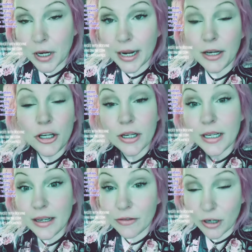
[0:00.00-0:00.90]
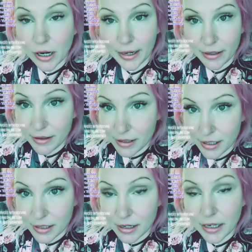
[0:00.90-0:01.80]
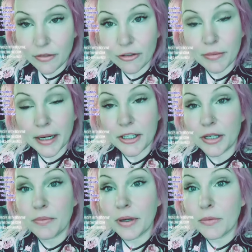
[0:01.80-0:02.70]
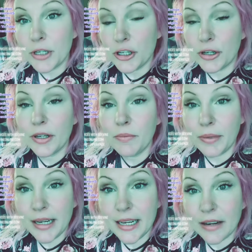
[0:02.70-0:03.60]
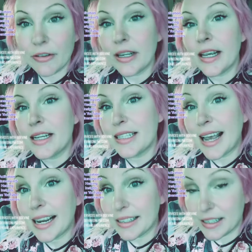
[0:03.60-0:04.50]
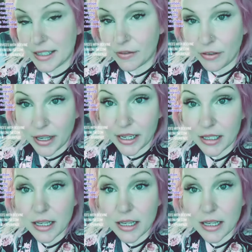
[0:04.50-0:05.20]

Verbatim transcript: Okay, you can give guidance and information, but we shouldn't be giving exactness of things.